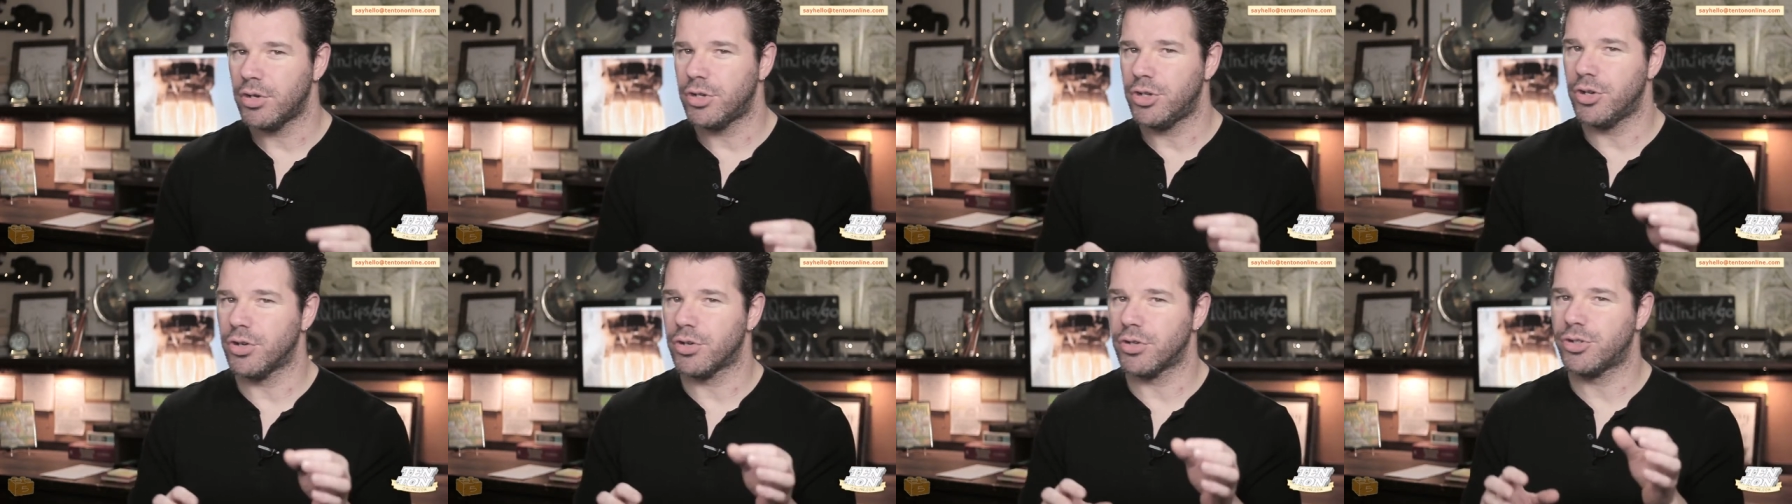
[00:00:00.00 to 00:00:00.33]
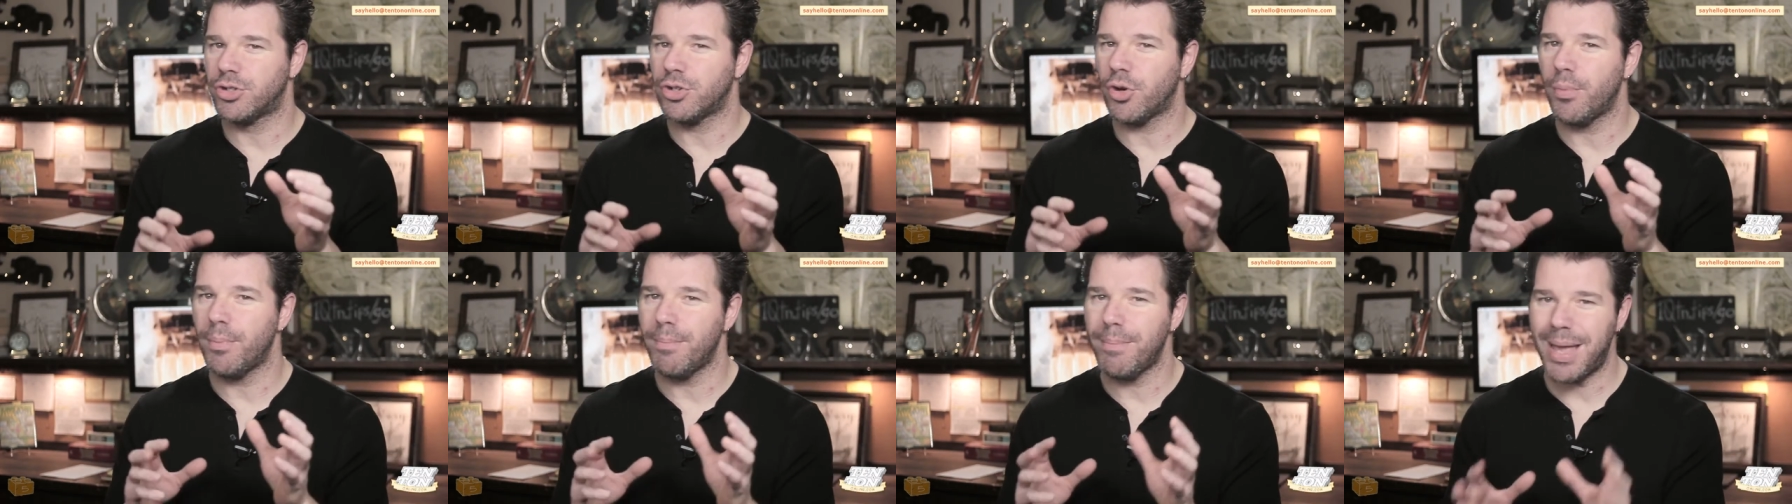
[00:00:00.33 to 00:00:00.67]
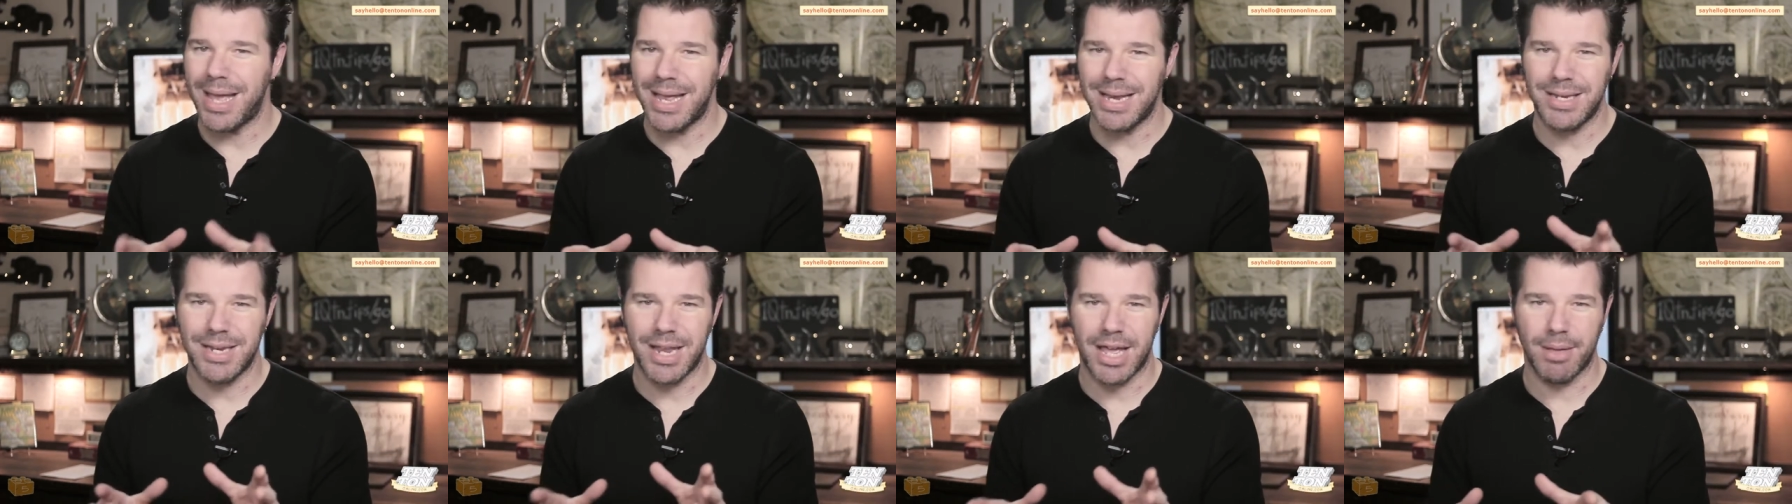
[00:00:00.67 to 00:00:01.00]
to your
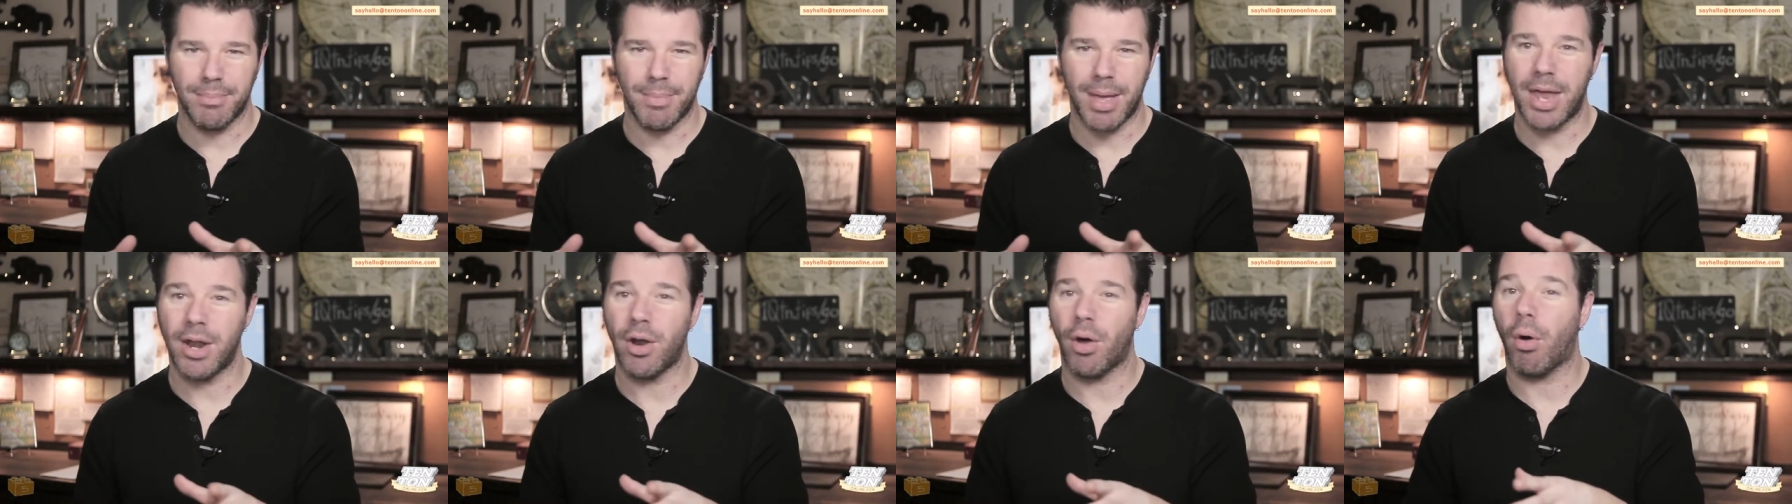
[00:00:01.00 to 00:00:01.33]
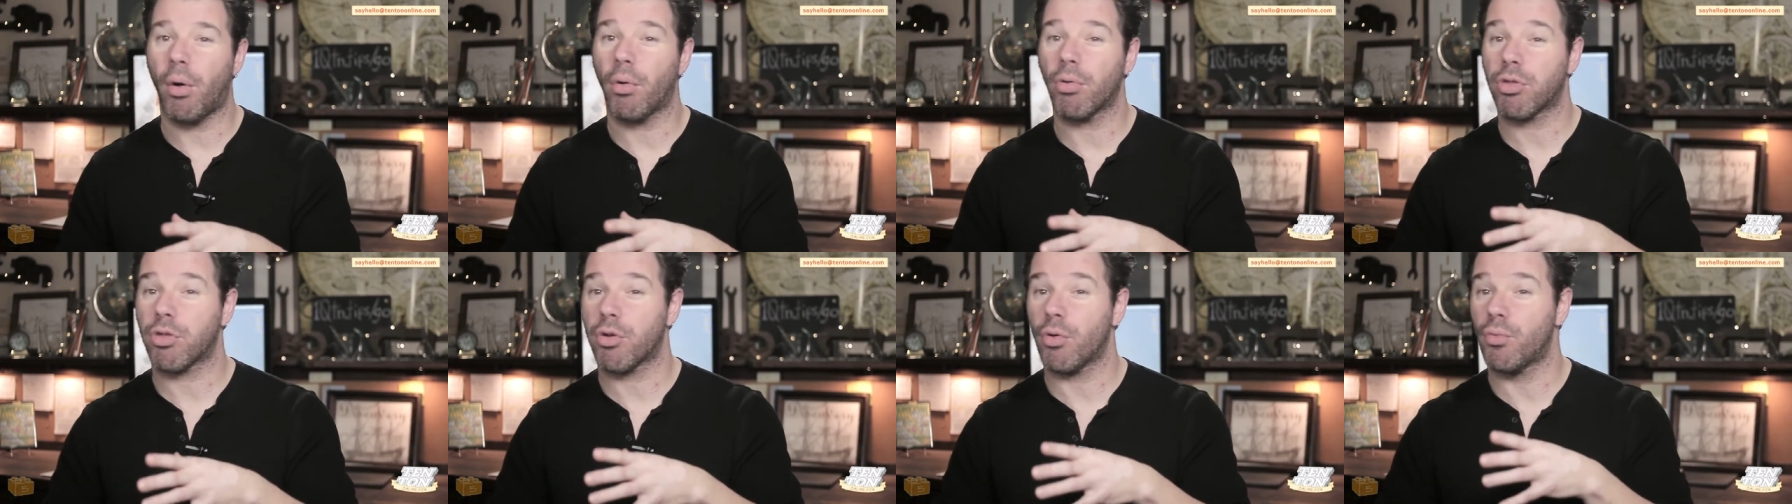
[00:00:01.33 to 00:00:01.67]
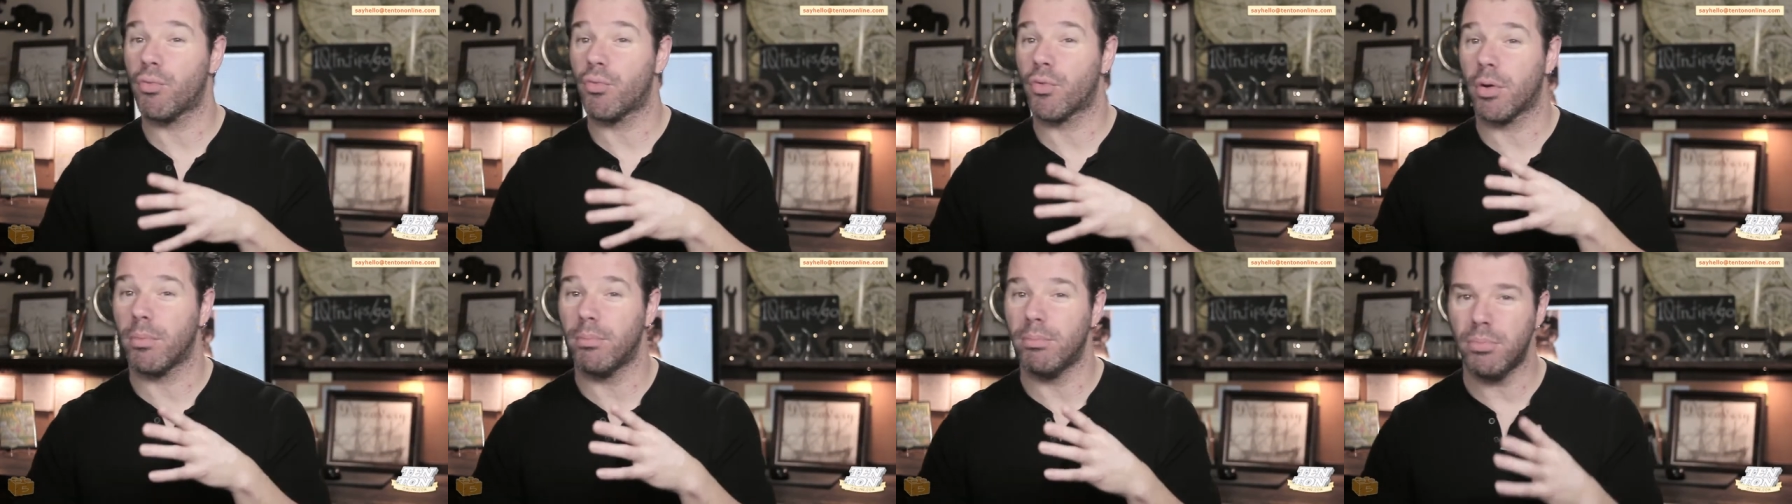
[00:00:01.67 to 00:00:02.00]
domain name and also
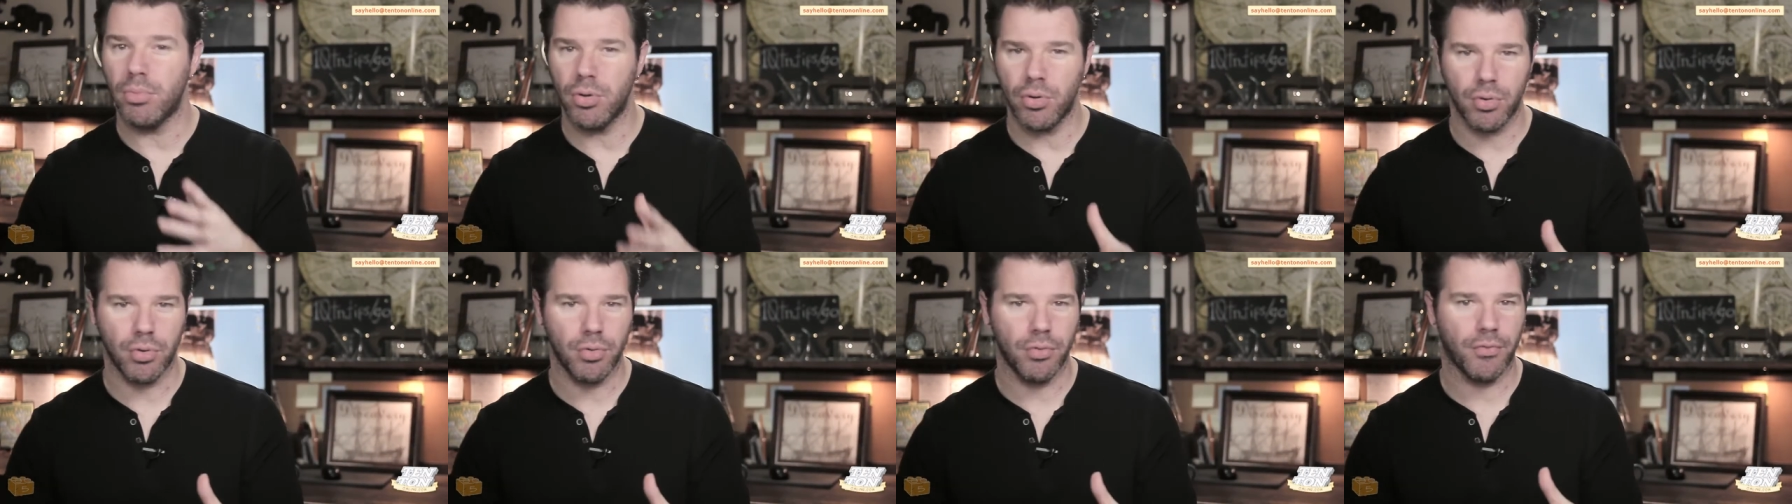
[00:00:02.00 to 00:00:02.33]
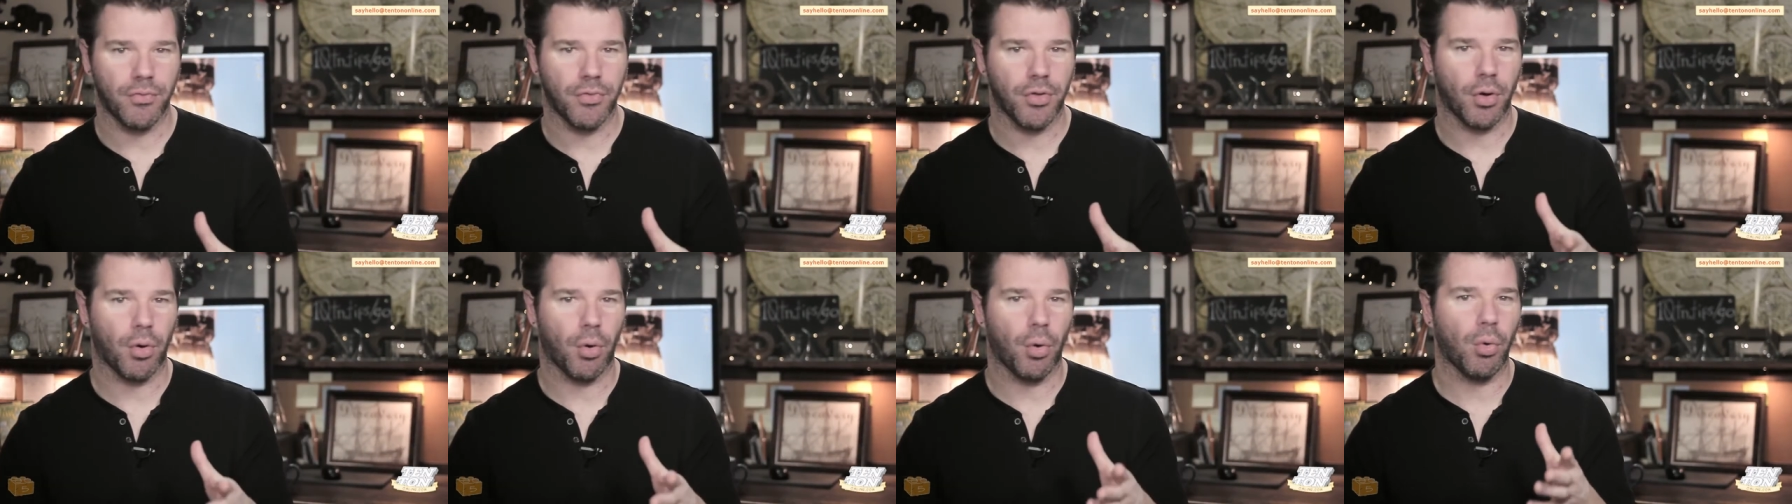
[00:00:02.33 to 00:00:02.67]
remove the